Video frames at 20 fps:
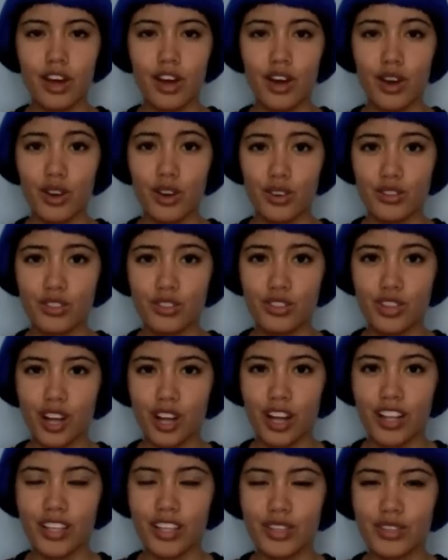
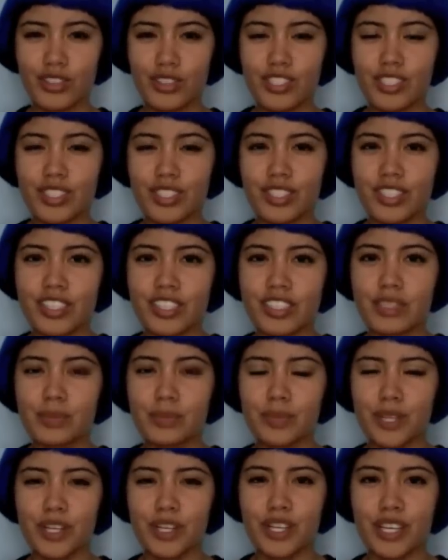Overall, it was a good
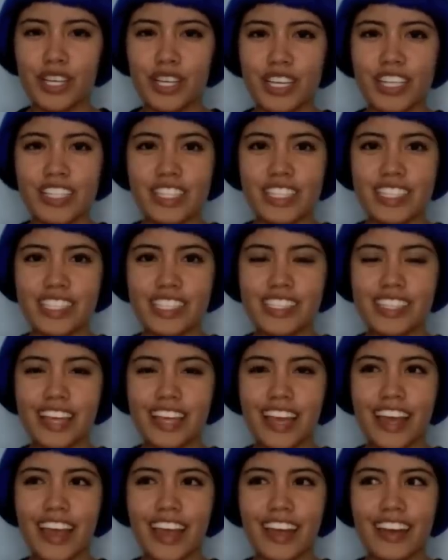experience
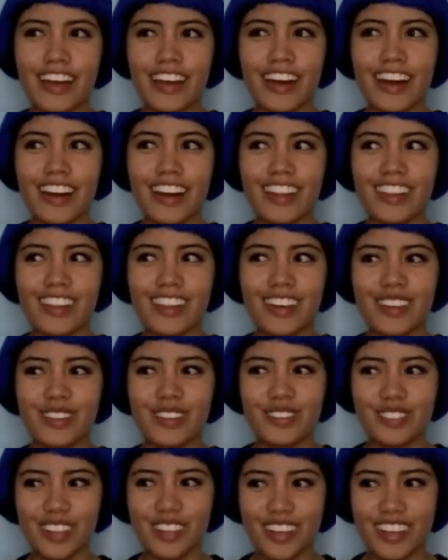and I had a lot
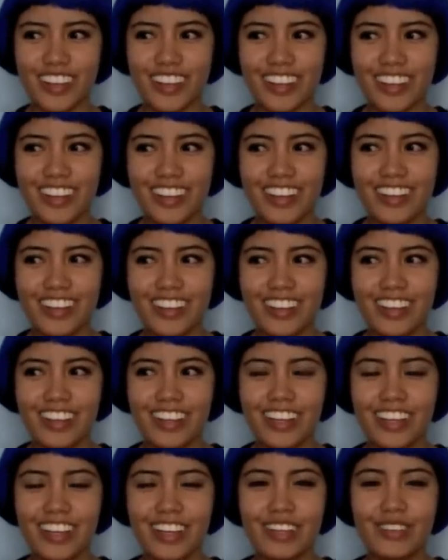of fun
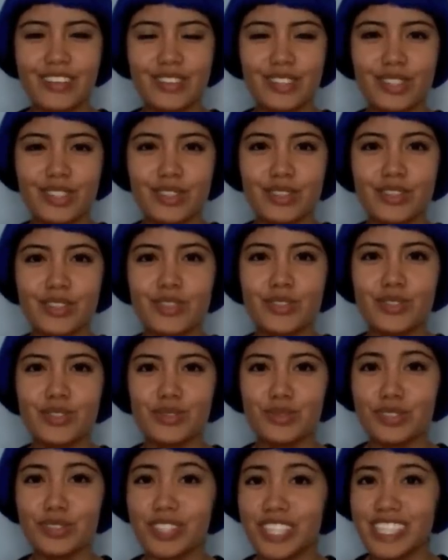even though it
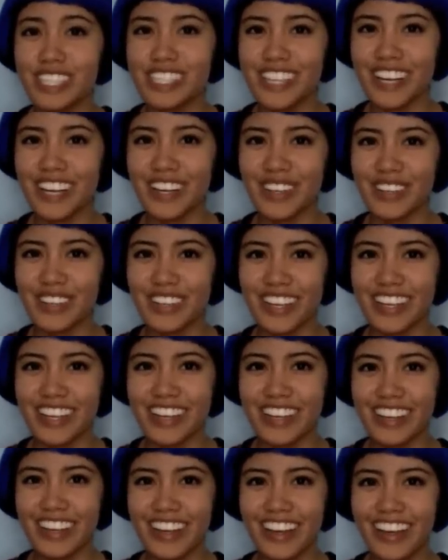was really
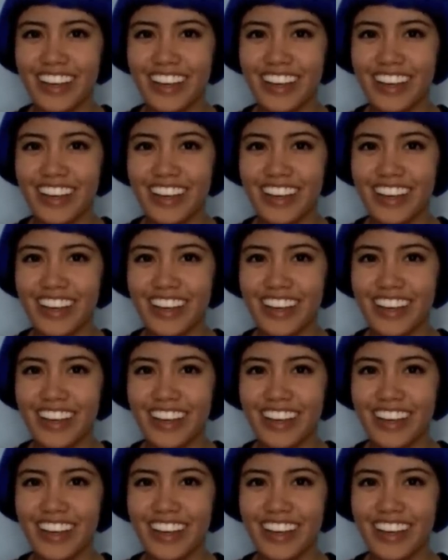tiring.